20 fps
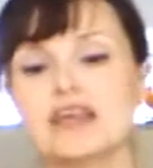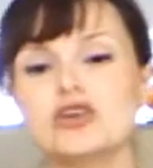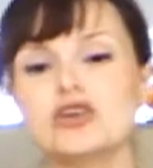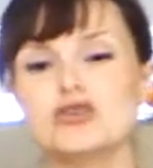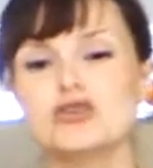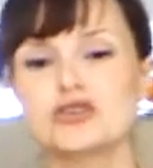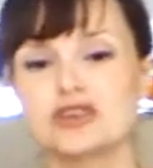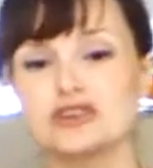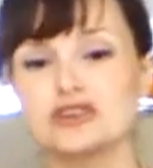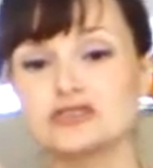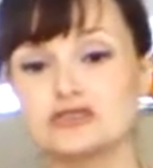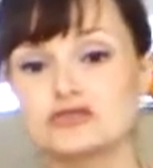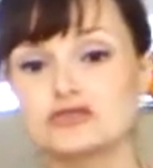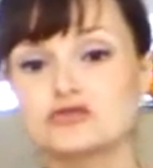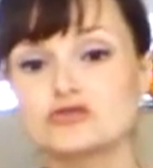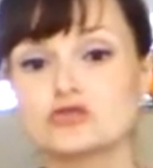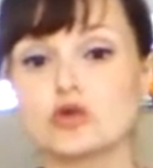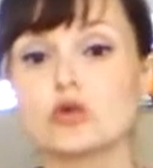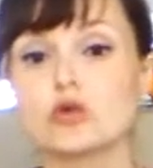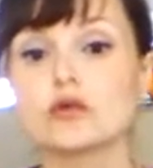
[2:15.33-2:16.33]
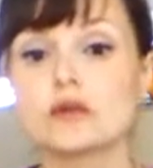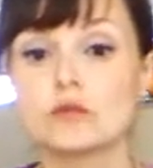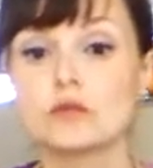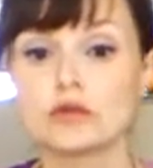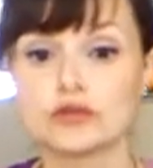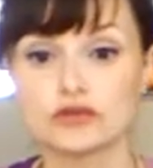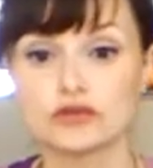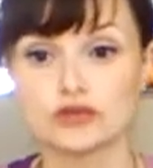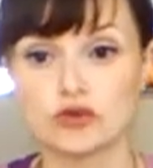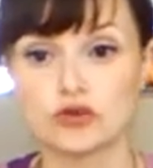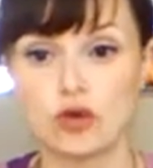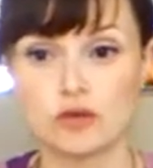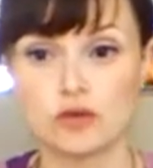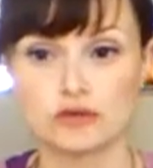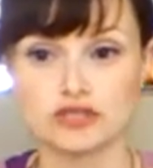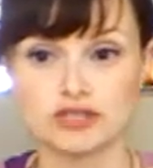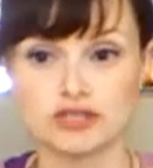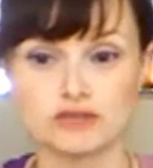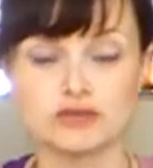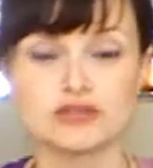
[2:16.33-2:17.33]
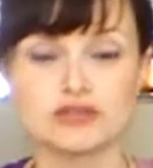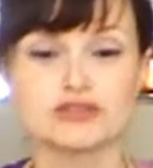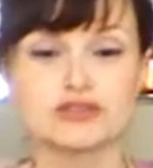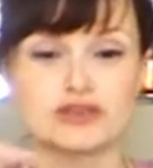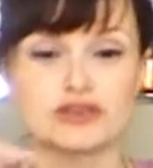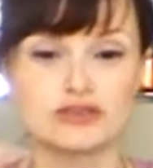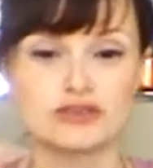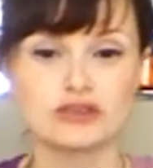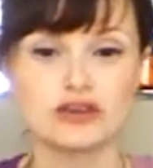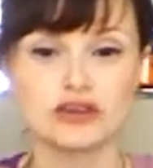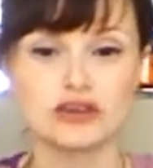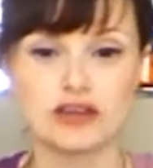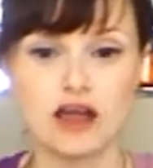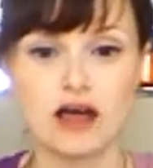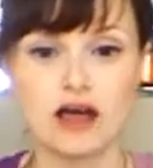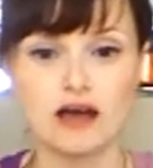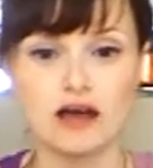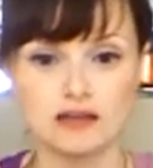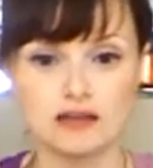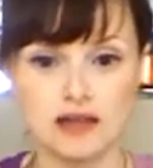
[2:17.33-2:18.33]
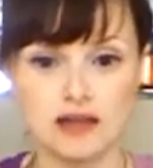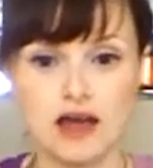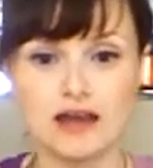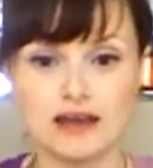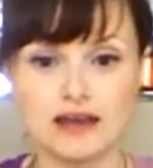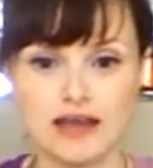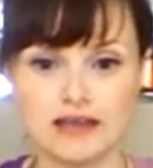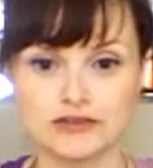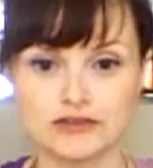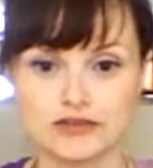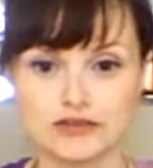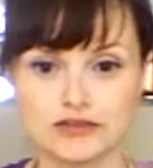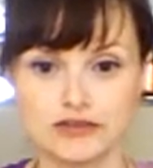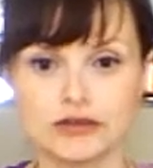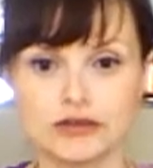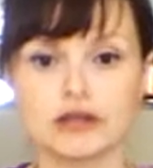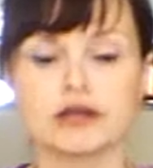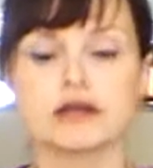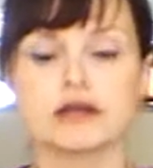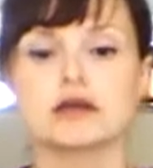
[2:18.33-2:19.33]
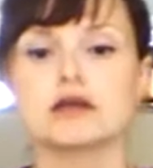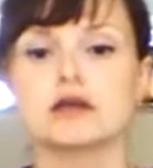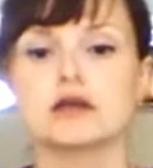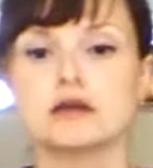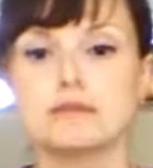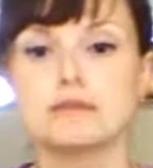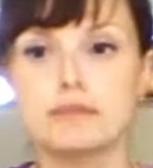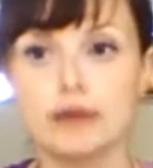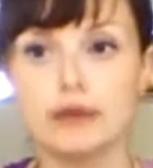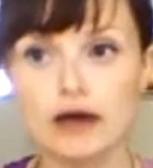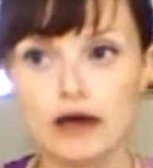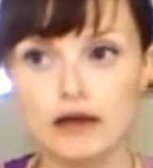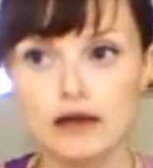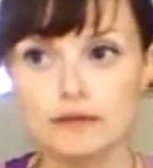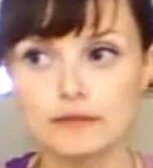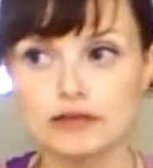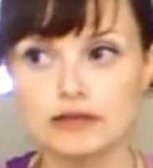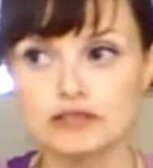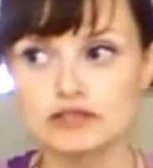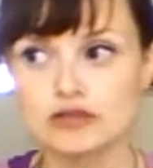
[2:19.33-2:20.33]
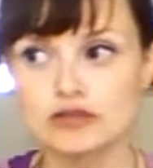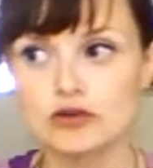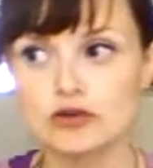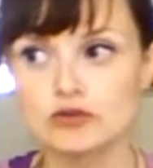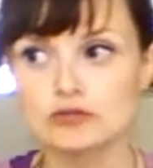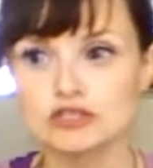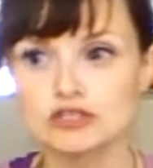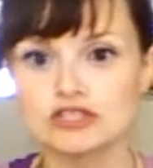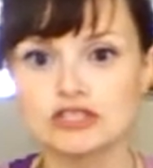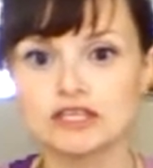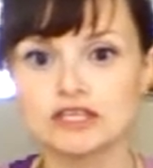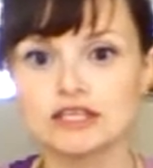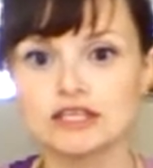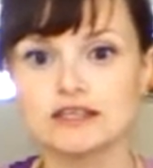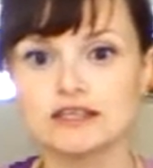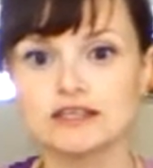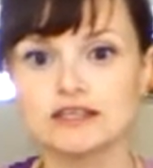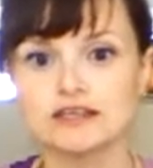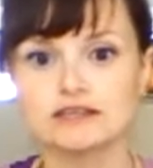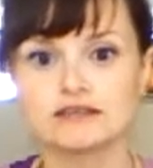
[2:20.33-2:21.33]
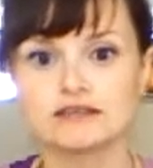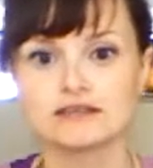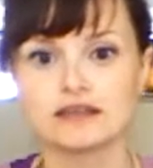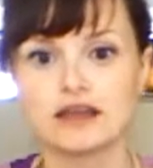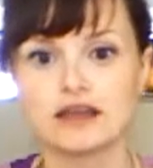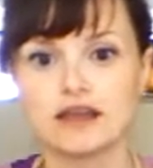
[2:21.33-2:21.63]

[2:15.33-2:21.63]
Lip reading: You can also sew them with your sewing machine, which is going to look a lot nicer, but my sewing machine is